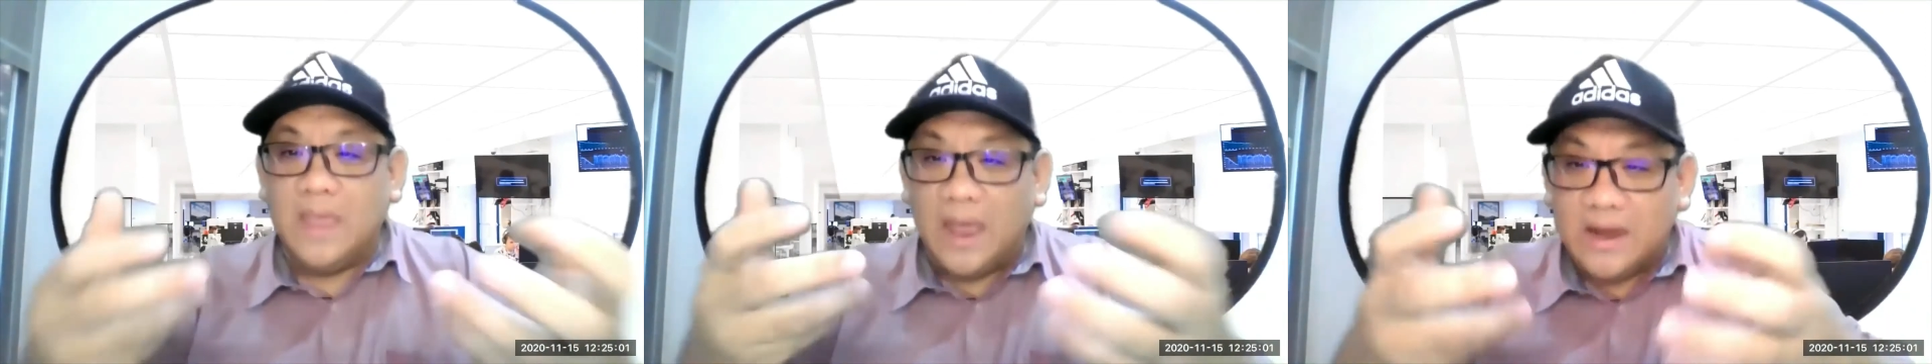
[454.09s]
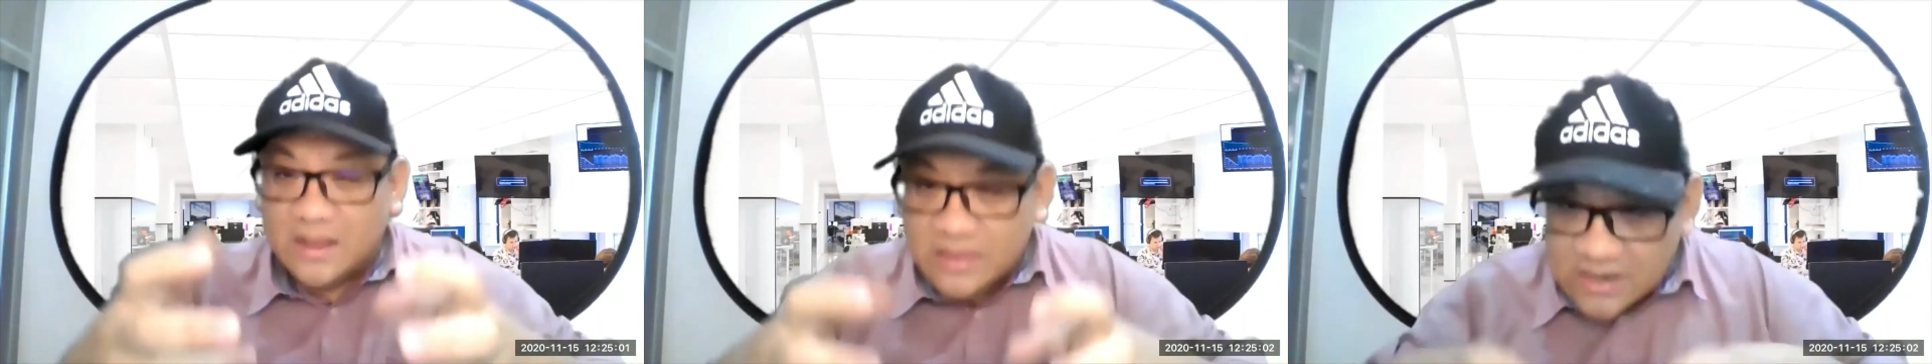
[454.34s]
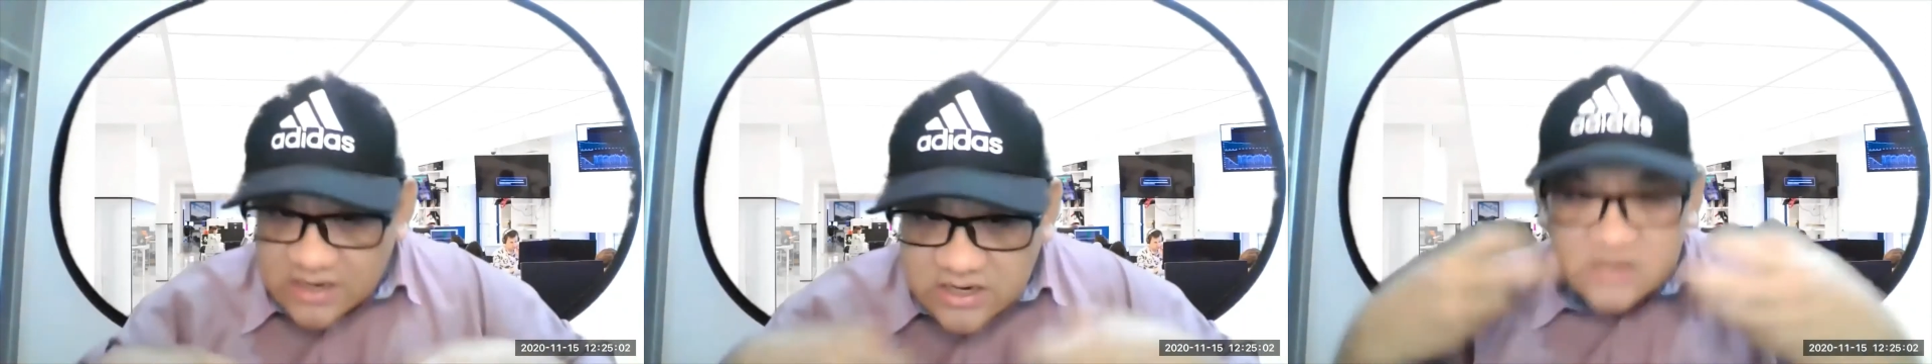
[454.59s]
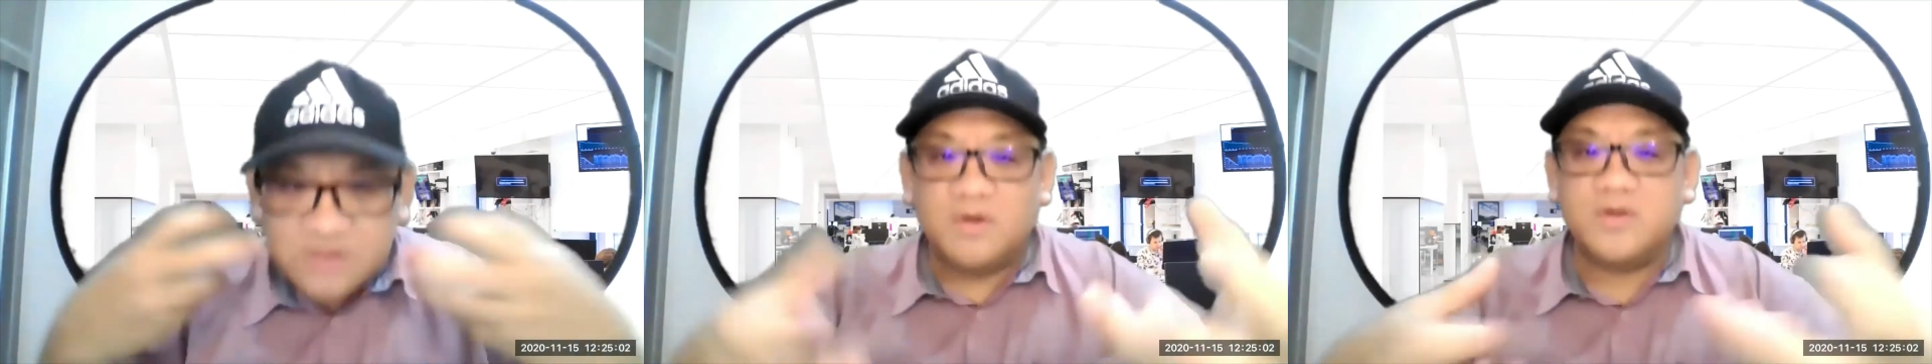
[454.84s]
and the
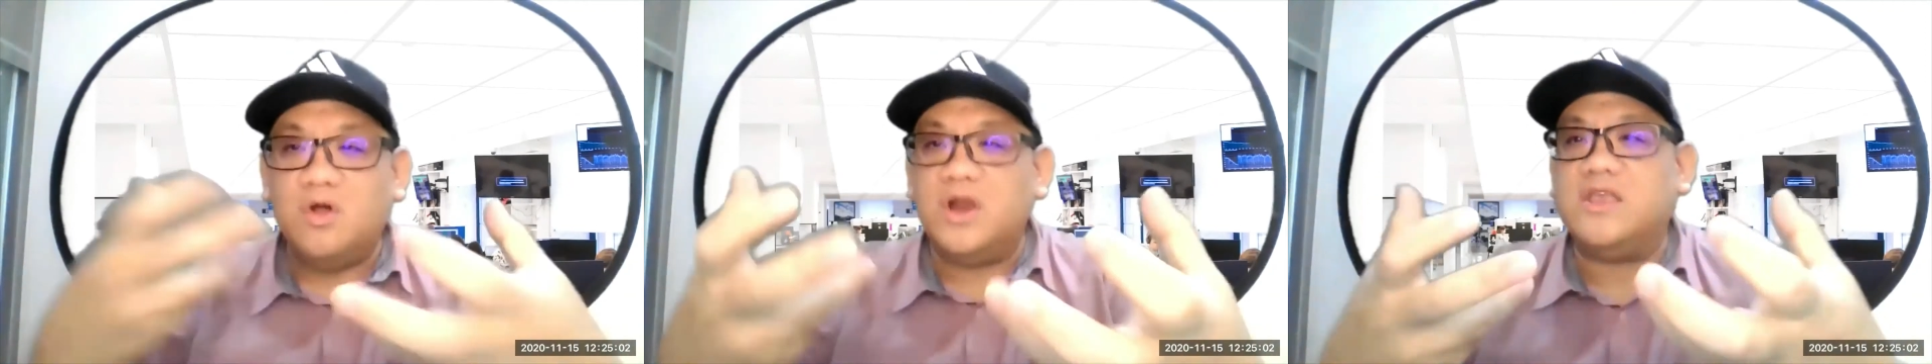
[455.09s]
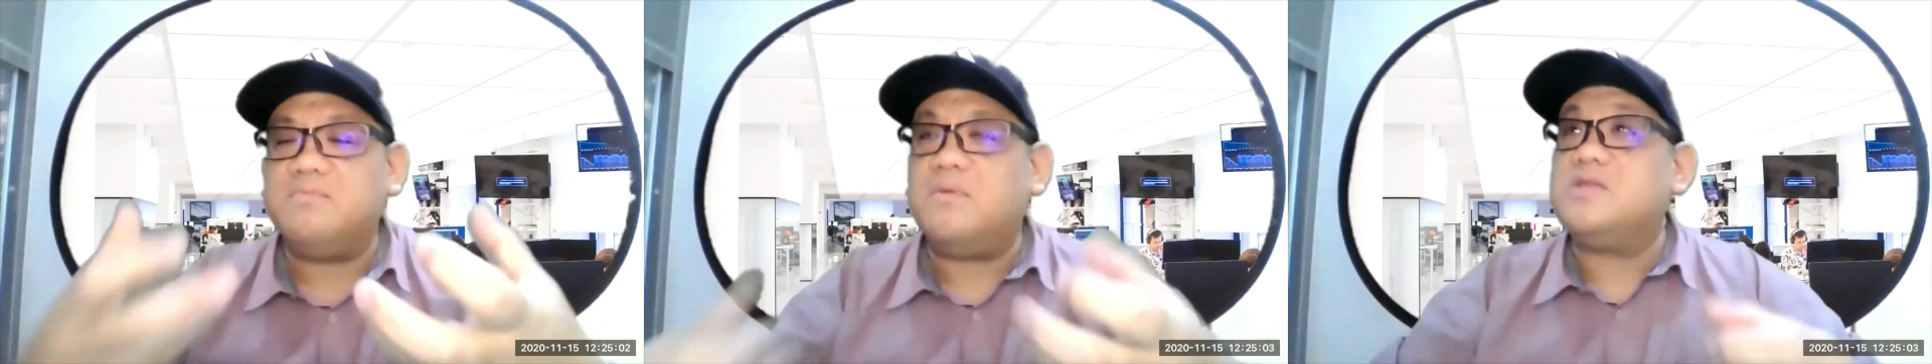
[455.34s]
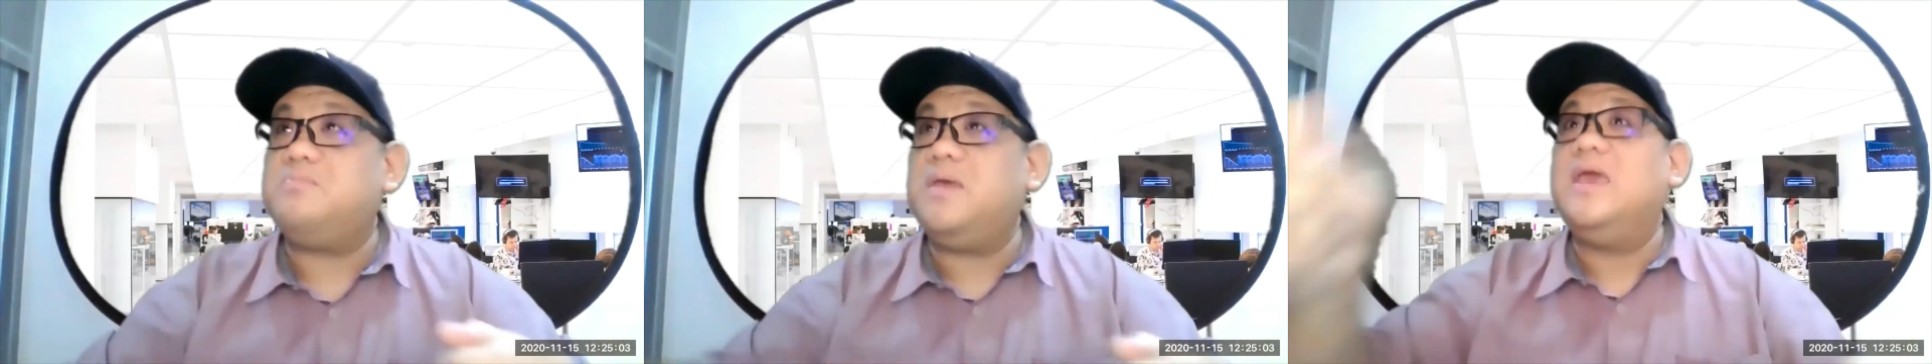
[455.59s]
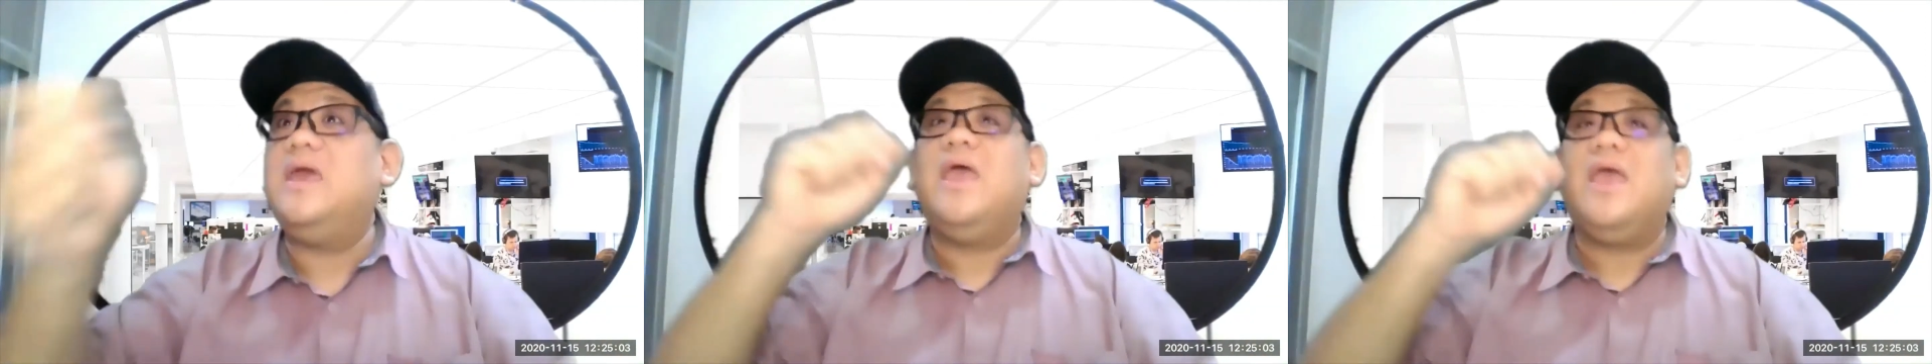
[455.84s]
thirst for knowledge must be
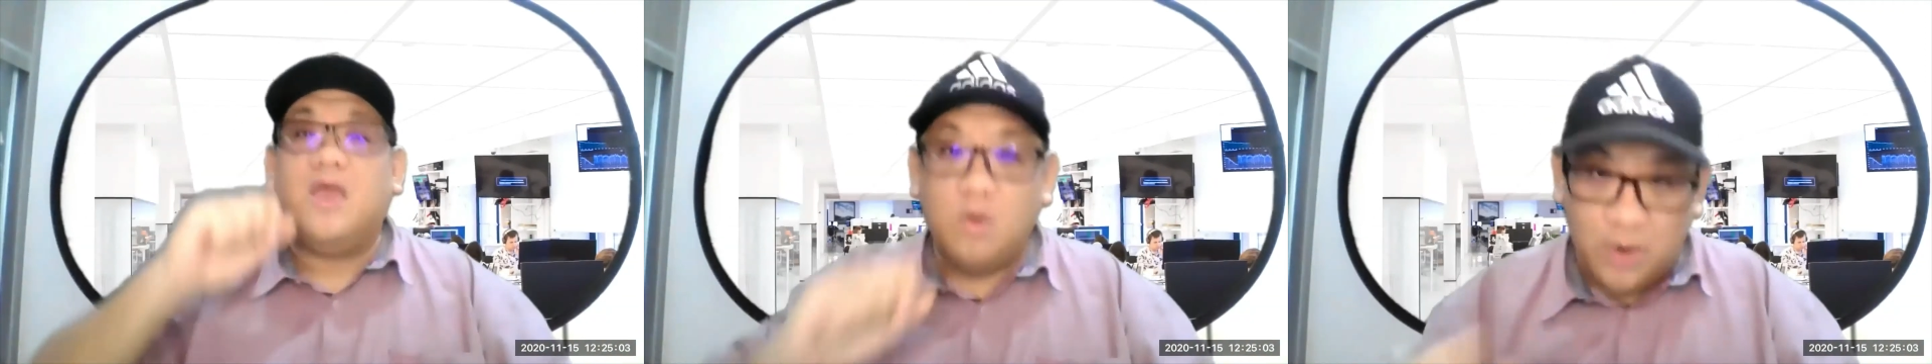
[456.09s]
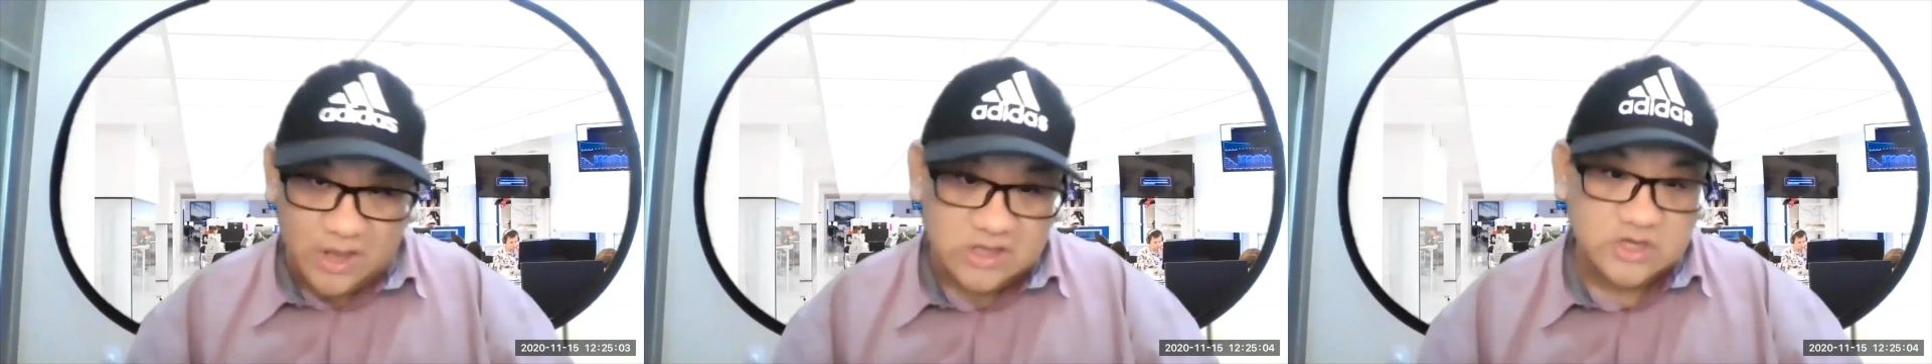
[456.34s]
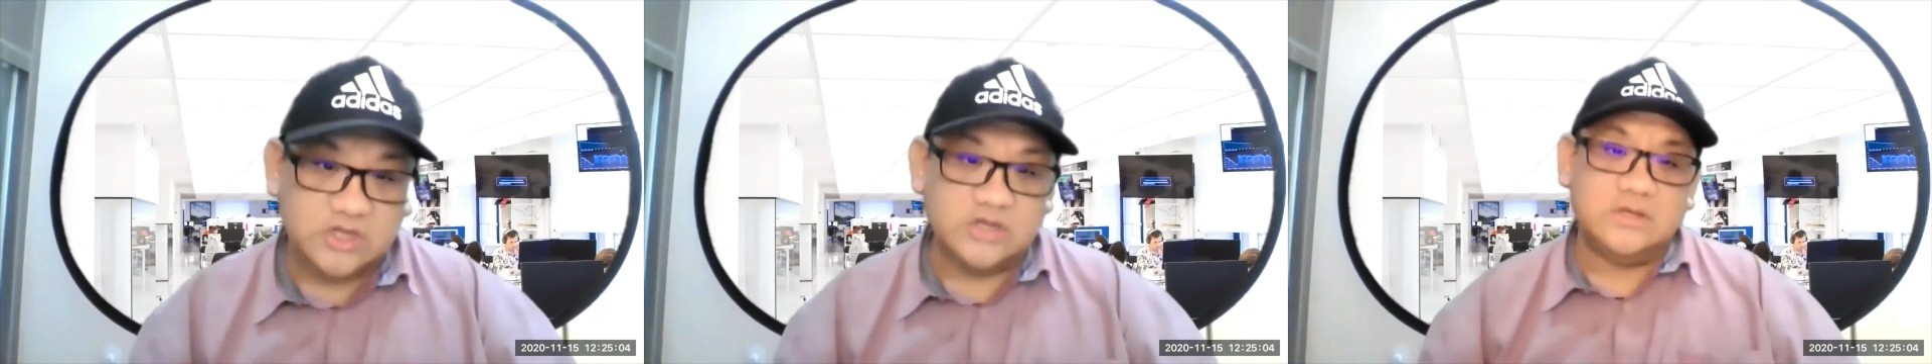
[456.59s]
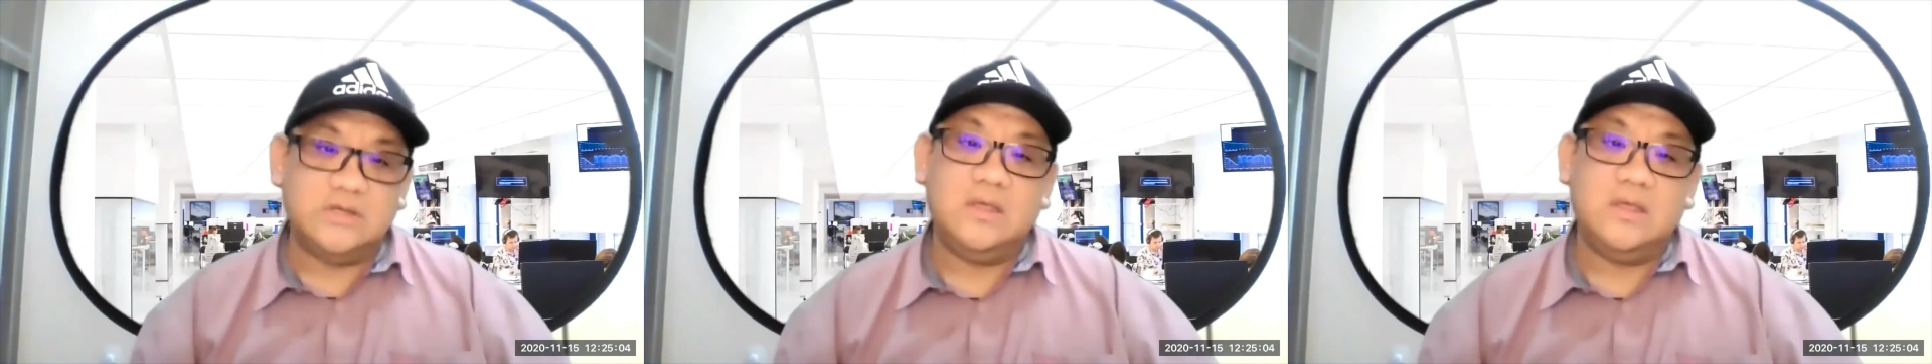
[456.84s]
quenched.